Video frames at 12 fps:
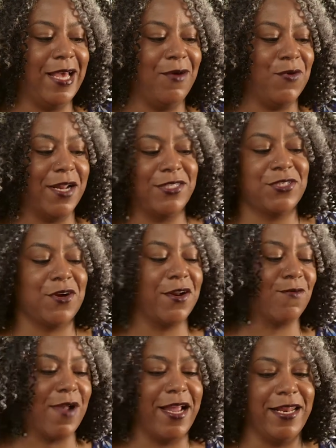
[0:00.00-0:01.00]
when I
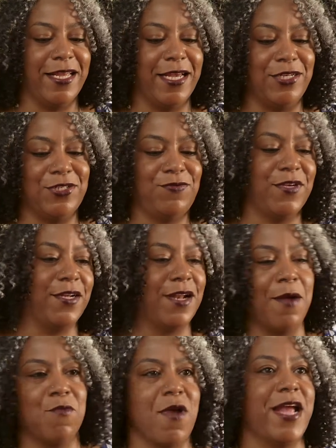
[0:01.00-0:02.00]
started writing, I just figured
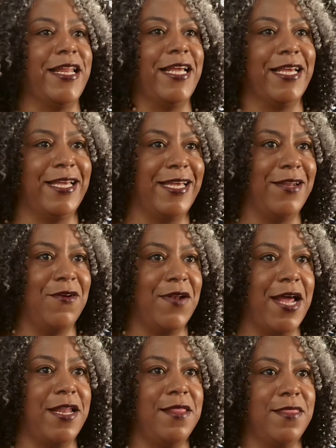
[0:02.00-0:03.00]
I'm writing,
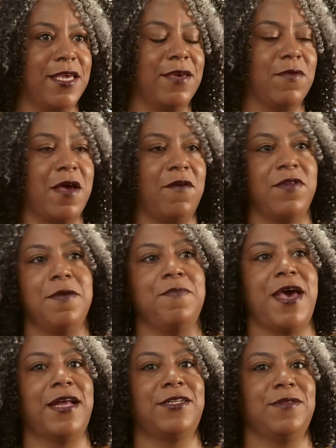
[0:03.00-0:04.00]
and I didn't think it would have an
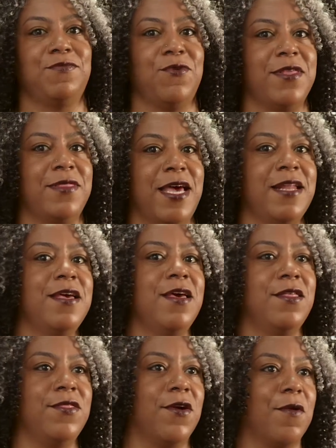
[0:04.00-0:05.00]
impact to the point that
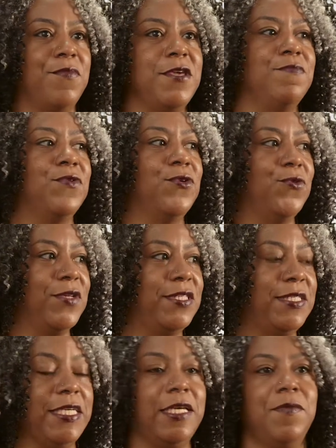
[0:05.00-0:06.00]
there are people who would
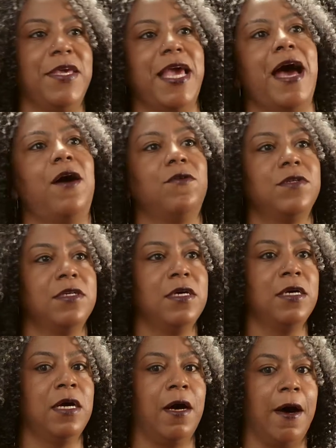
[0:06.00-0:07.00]
seek me out.
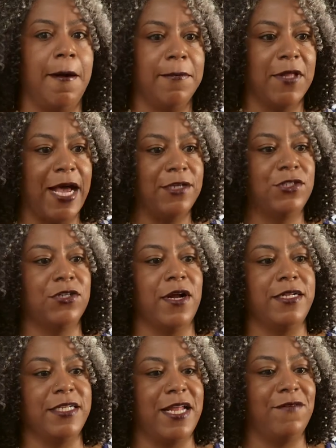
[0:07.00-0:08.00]
Last year, I
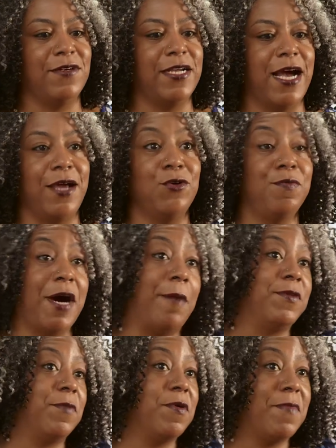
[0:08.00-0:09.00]
did have a guy who
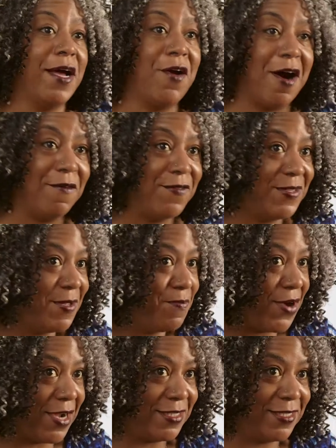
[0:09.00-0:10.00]
popped up in my office in
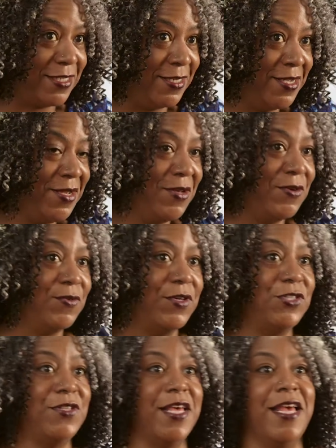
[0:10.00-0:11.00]
Boston,
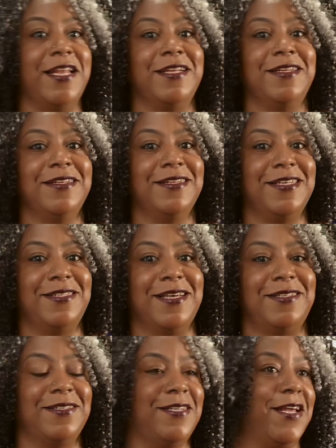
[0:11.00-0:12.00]
which then
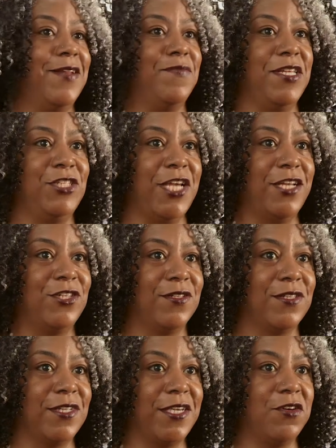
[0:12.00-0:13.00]
necessitated me changing
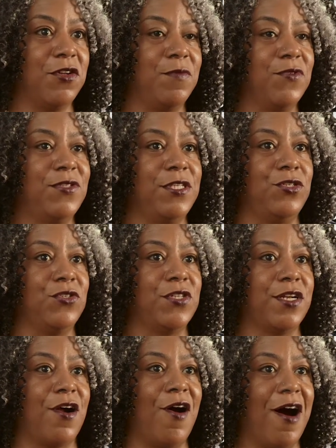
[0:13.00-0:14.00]
the security procedures
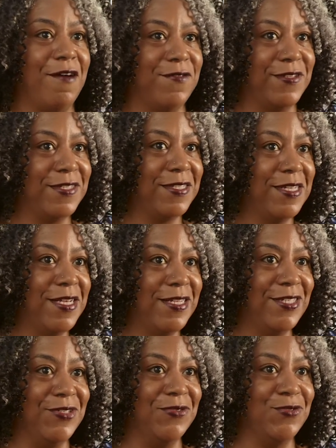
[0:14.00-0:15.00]
in our office
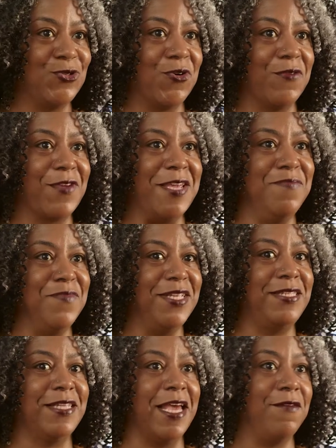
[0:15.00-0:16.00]
to sort of keep me
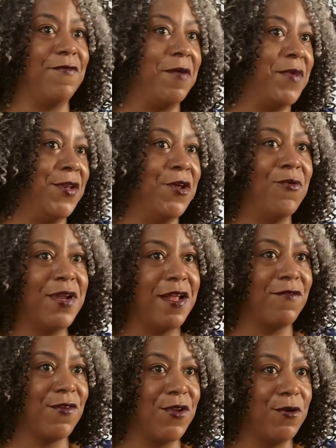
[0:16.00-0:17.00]
safe. I mean, no one
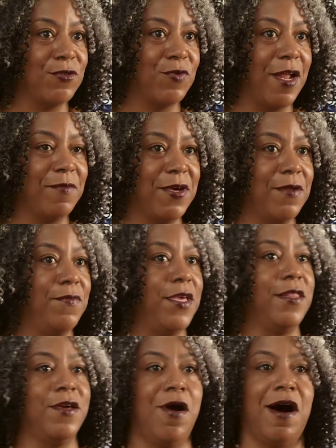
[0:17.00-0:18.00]
ever knows when I'm going to be
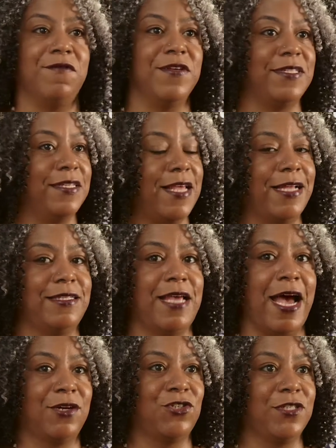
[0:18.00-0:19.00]
in the office, and that's
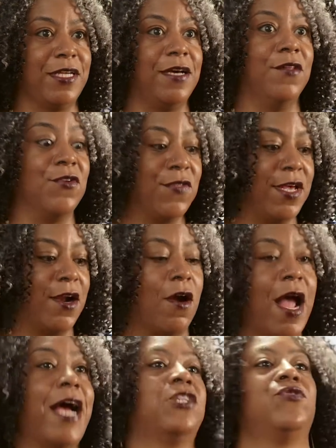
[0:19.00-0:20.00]
actually other than our
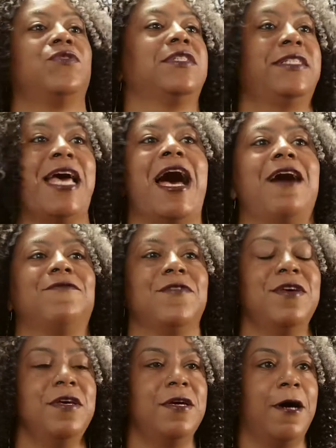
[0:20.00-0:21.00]
actual staff.
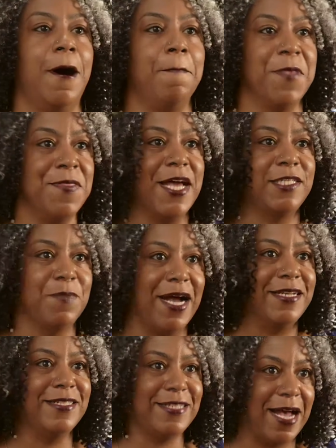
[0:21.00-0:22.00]
And that's
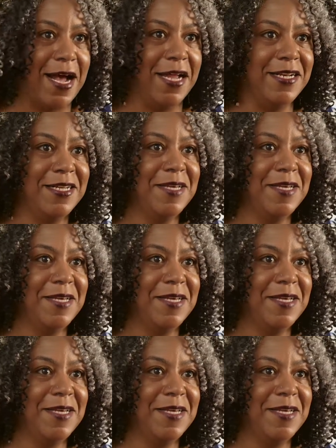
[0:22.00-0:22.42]
by design,